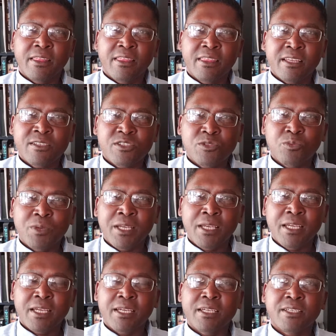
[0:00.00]
This
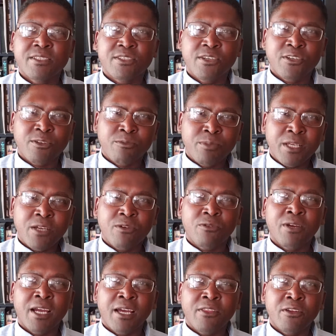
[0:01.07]
week is going to be a
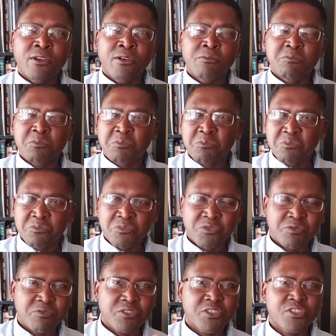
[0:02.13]
rather
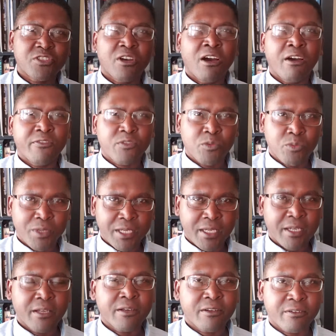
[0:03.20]
soft
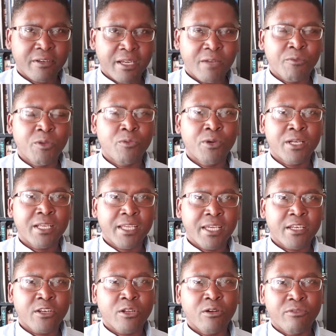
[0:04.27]
week, right? We want to
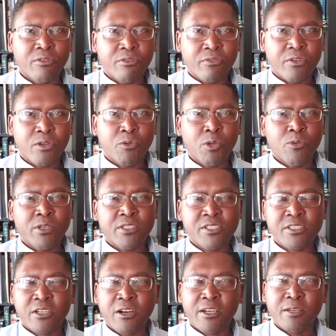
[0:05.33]
get an overview. We want a
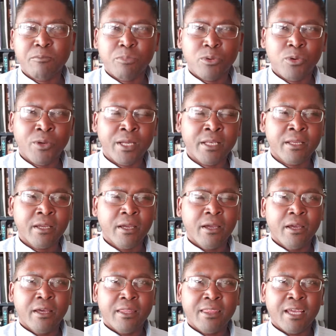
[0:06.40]
starting point
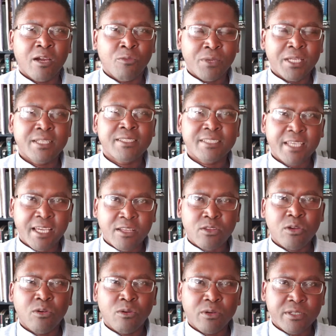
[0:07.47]
that we can take the
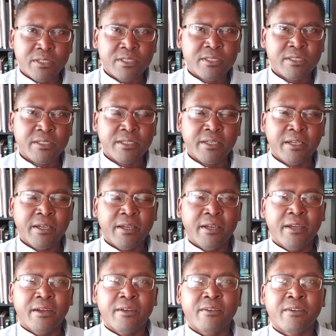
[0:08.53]
course,
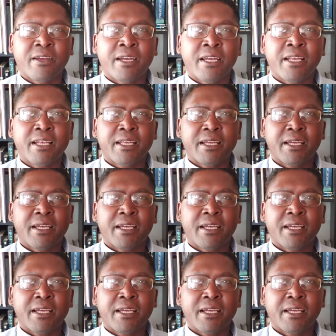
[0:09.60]
right?